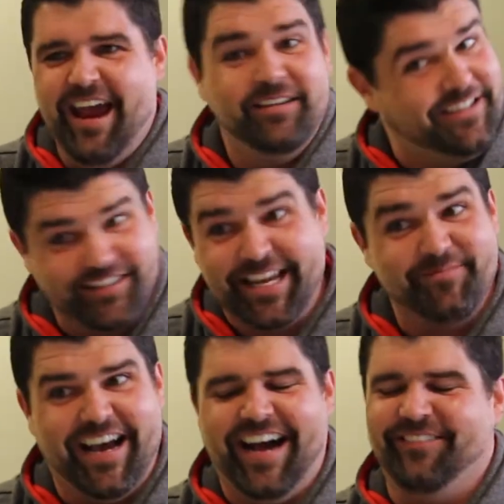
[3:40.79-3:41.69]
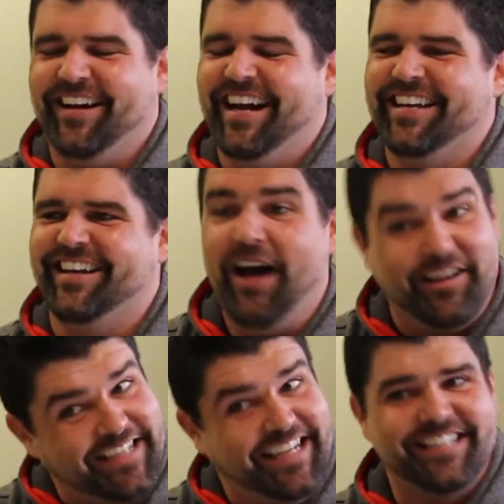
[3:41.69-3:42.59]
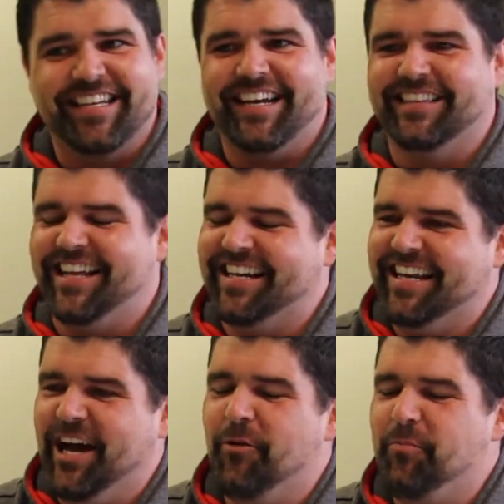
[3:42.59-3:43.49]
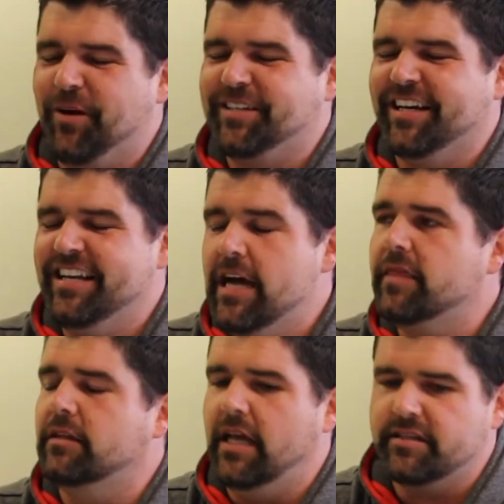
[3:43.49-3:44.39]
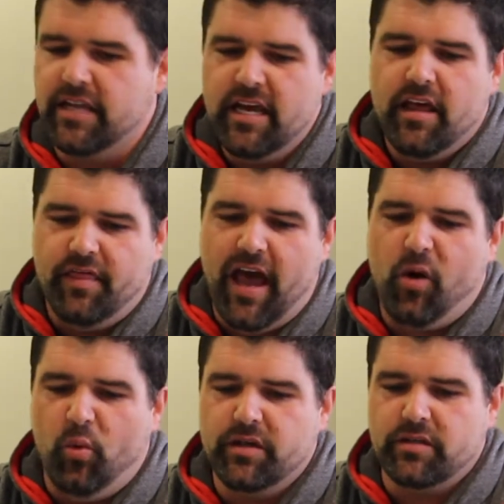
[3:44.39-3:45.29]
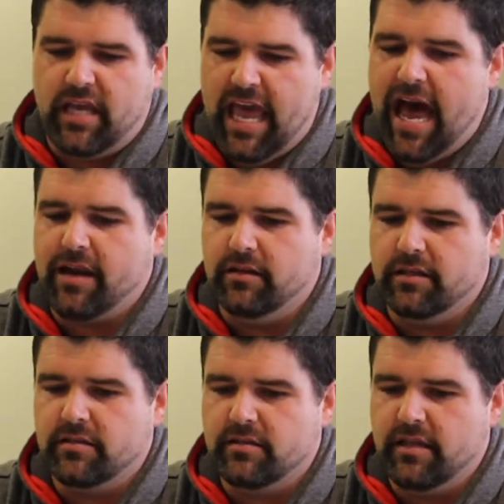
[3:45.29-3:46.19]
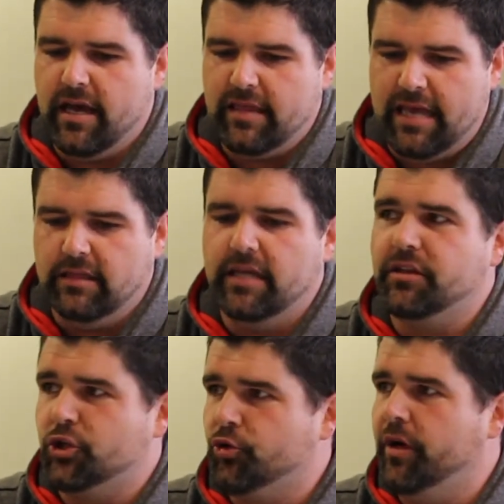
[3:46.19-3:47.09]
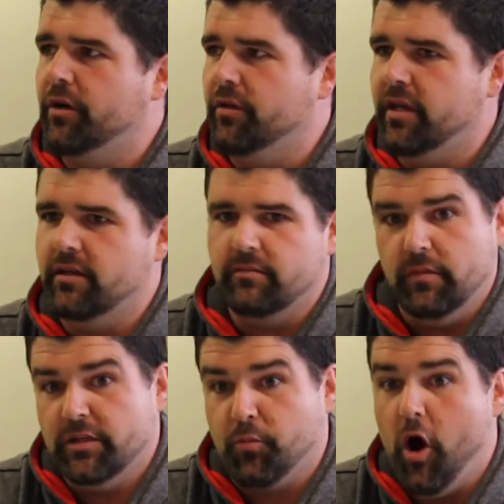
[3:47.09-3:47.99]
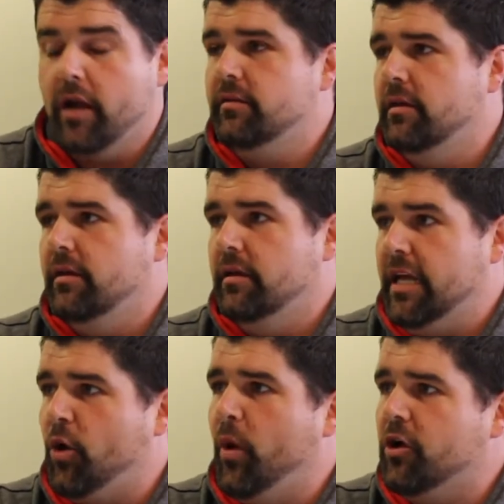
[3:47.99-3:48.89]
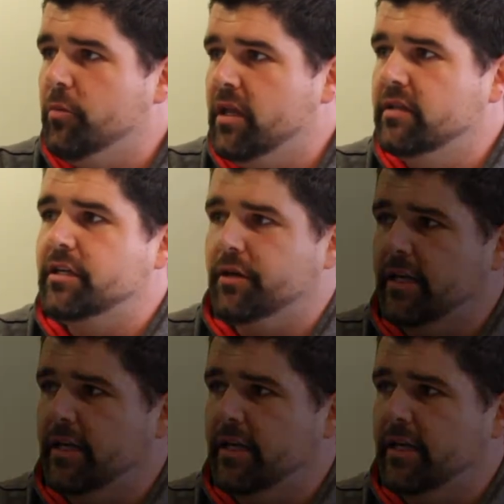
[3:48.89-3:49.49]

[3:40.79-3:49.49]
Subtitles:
It's still the same guy, right? Outside, inside the line now. But nonetheless, that was the catalyst that lit the trigger that has brought the Nick Winkelman that is here